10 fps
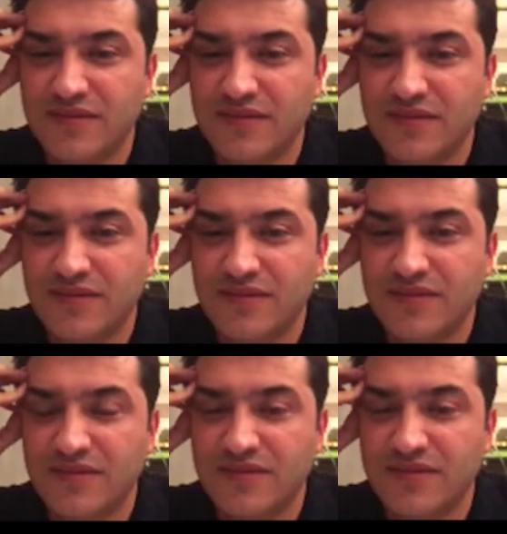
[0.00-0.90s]

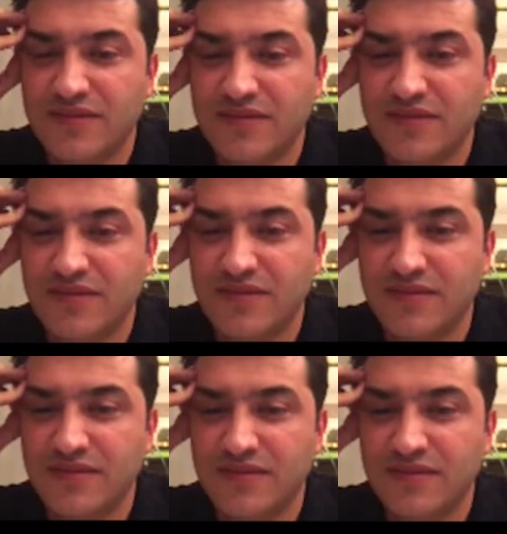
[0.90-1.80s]

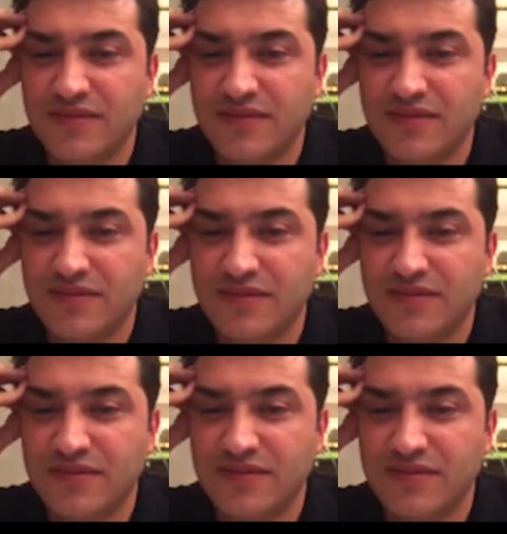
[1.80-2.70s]

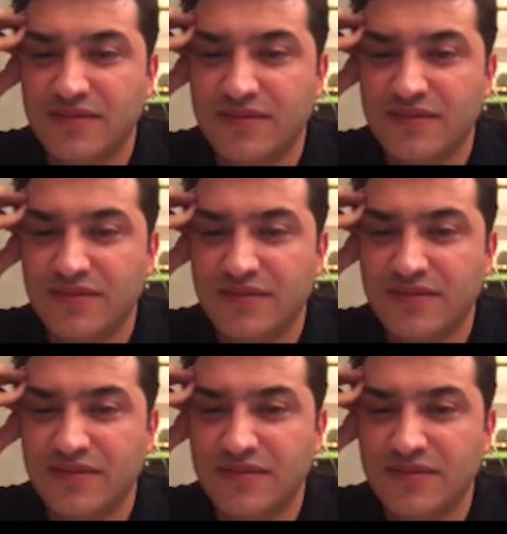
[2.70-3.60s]

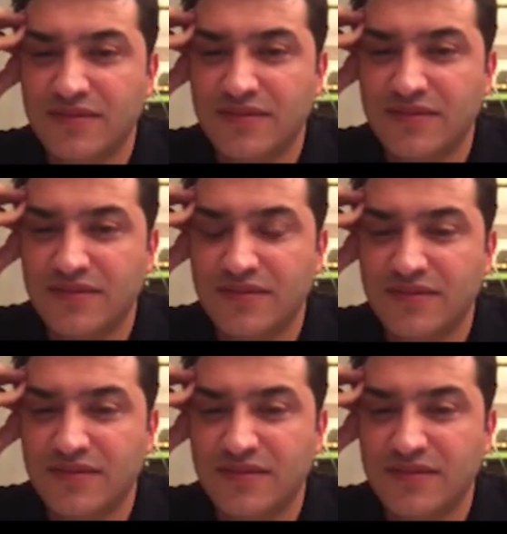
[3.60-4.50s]

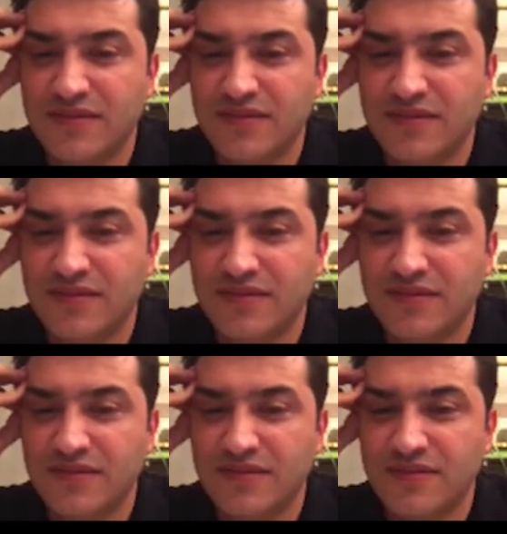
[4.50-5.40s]

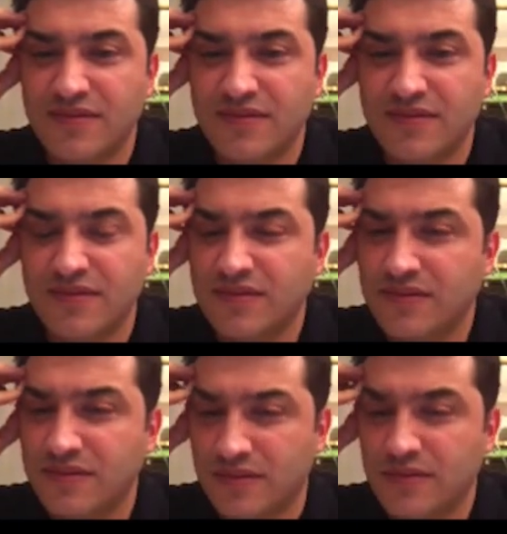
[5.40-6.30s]

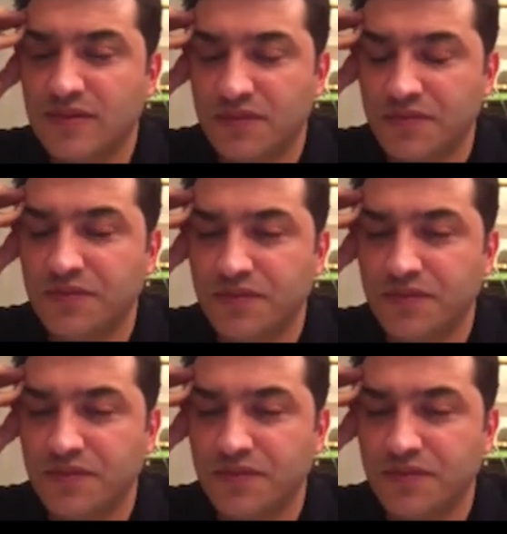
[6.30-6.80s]
(not speaking)